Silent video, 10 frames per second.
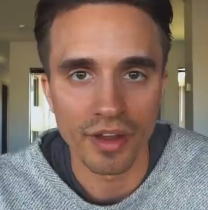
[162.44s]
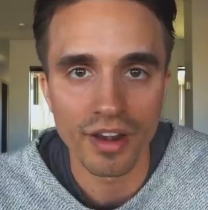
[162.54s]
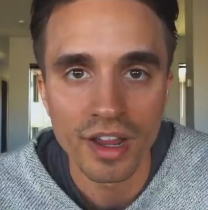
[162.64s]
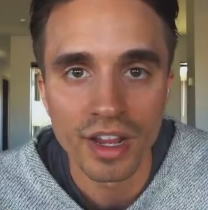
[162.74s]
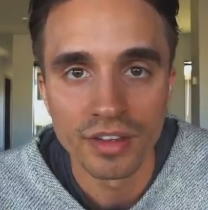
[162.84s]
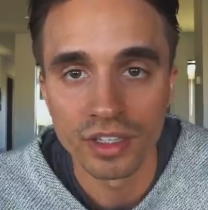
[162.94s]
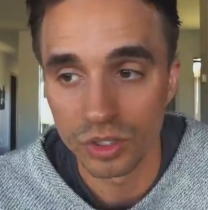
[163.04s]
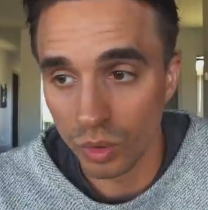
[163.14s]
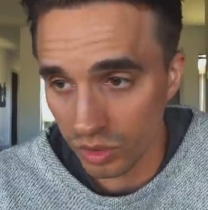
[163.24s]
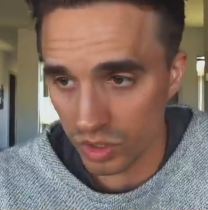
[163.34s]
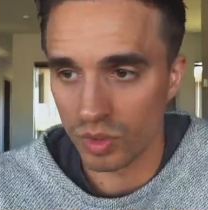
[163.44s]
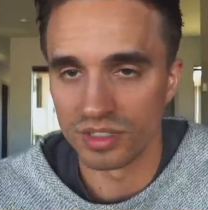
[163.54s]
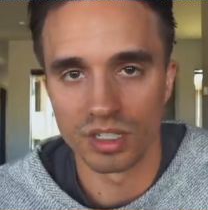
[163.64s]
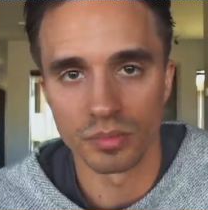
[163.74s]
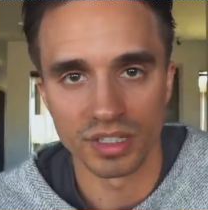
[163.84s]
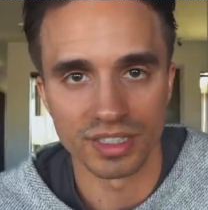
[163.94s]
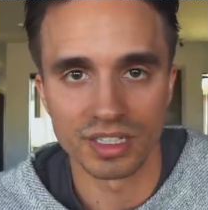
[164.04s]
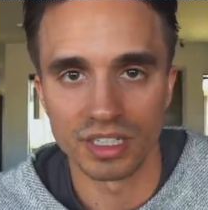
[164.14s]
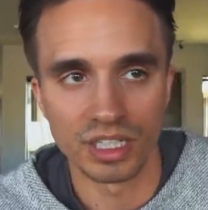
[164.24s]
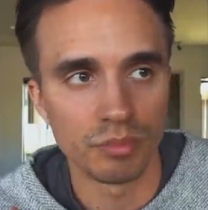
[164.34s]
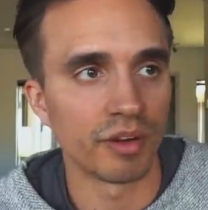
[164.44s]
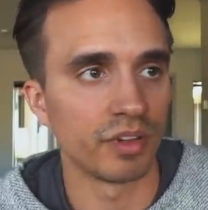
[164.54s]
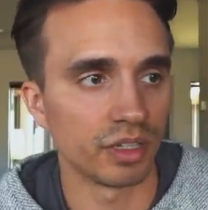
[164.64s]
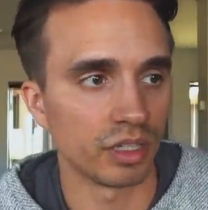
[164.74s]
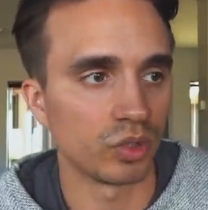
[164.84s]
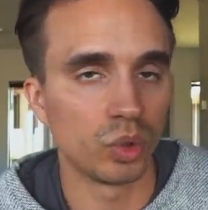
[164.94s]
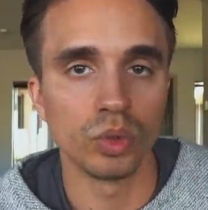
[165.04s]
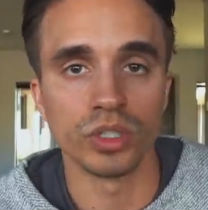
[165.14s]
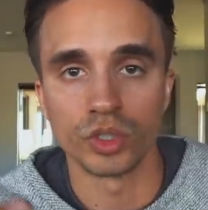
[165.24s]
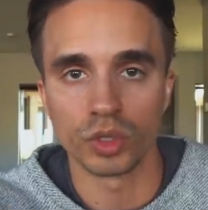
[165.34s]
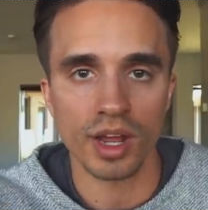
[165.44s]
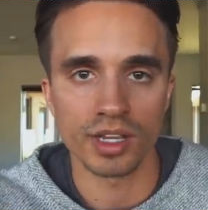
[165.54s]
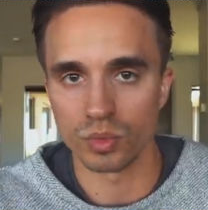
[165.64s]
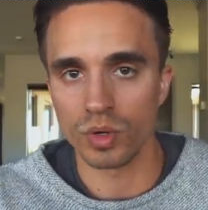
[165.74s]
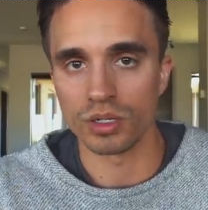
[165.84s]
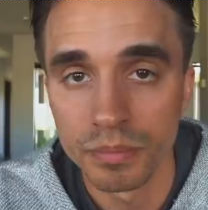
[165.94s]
there, then you also want something that's gonna keep everything cool and dry as well.